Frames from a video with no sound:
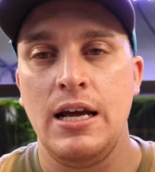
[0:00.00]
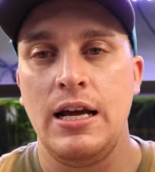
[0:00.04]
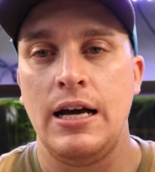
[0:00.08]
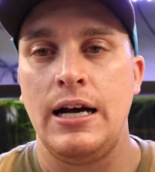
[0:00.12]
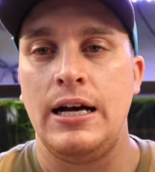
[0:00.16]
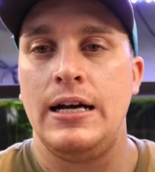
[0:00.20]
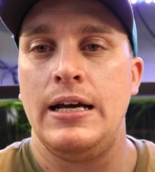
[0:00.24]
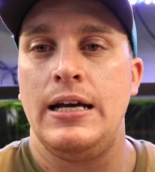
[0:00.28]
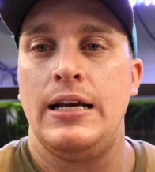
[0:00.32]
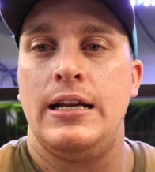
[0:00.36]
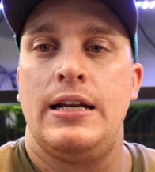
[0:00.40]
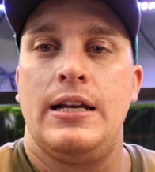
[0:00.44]

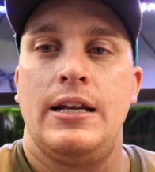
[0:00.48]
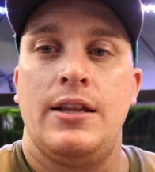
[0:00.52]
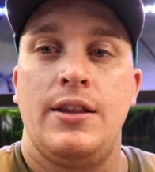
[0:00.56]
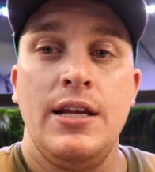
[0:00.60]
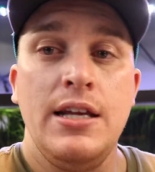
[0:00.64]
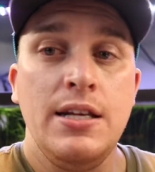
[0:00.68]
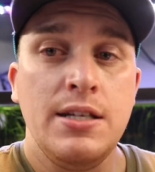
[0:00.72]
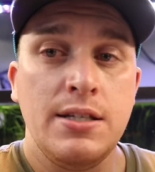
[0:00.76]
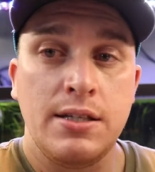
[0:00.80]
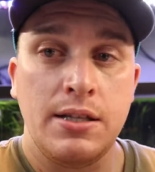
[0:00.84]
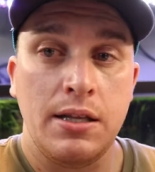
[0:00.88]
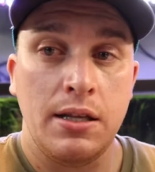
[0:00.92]
And
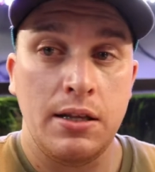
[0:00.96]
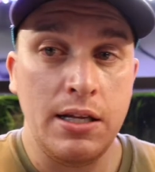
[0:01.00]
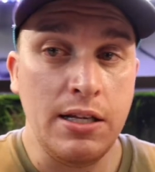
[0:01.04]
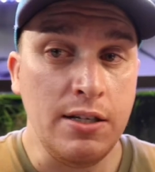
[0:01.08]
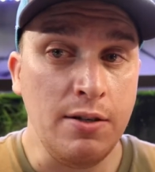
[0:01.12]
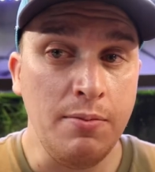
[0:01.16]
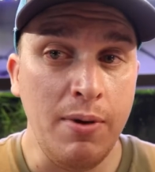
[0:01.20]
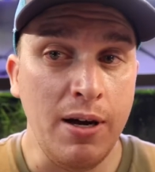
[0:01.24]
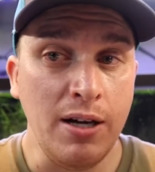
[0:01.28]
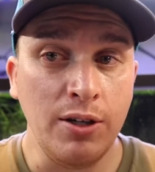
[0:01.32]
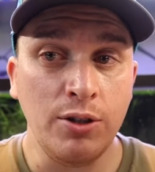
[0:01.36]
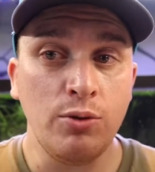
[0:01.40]
these these
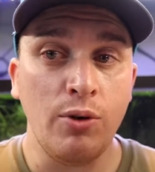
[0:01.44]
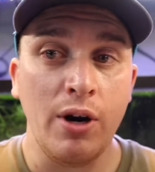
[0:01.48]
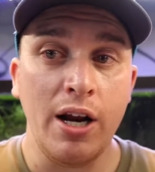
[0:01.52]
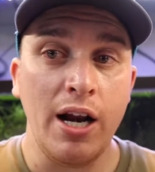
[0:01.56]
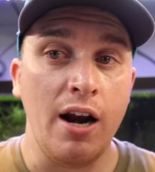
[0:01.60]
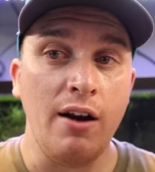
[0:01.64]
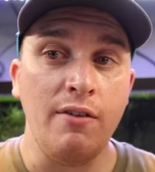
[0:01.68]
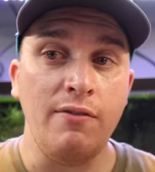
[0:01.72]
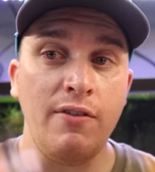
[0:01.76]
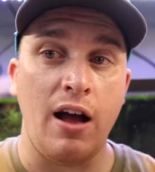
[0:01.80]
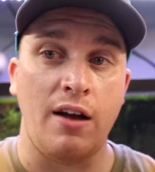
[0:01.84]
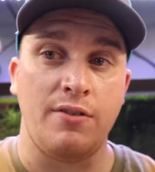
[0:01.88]
have been great
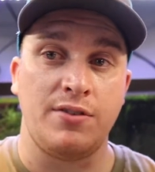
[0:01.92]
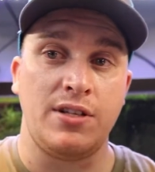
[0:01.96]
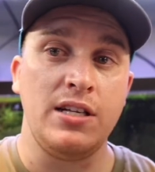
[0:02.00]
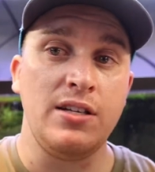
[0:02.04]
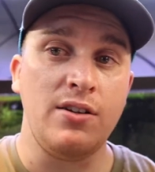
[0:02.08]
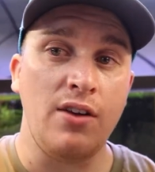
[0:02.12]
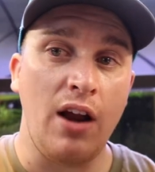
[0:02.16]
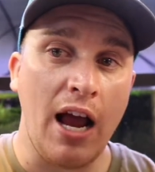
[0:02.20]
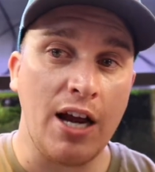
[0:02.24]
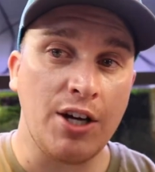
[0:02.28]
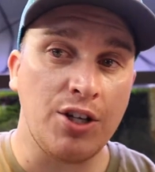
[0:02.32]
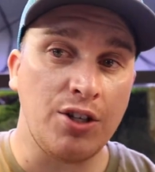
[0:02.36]
air valves. These
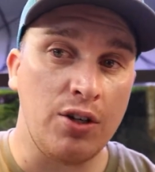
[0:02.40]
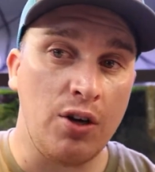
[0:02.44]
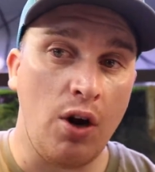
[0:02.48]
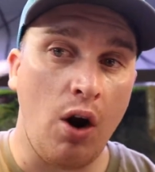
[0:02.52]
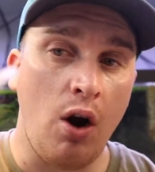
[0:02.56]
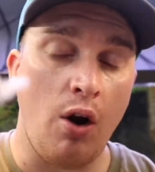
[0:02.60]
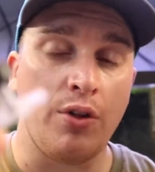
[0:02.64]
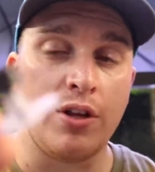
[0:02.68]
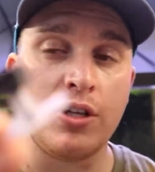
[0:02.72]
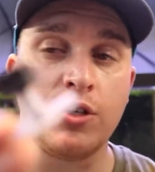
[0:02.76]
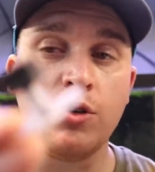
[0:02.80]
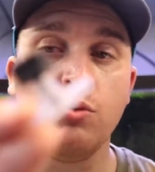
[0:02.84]
are actually
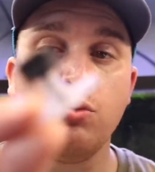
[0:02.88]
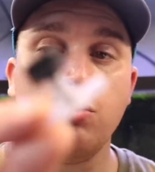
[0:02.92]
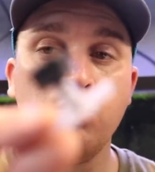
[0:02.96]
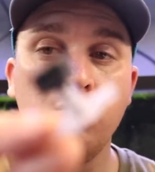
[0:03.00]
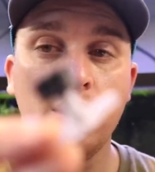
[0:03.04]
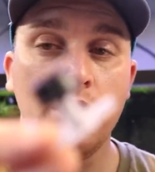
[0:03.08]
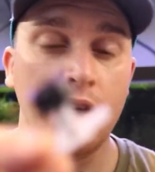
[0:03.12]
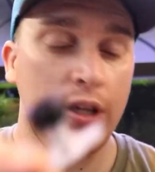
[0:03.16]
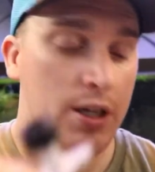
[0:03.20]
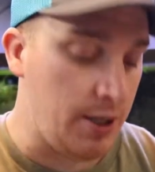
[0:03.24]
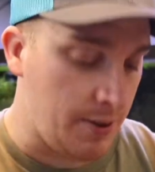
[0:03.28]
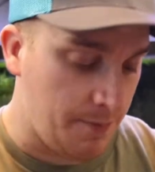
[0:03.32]
are. Oh, these are
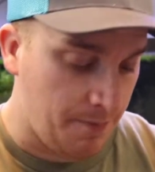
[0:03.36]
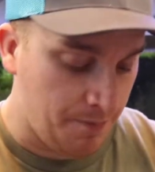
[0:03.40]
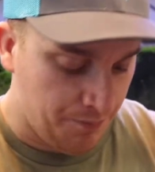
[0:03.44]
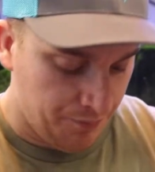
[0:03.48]
really.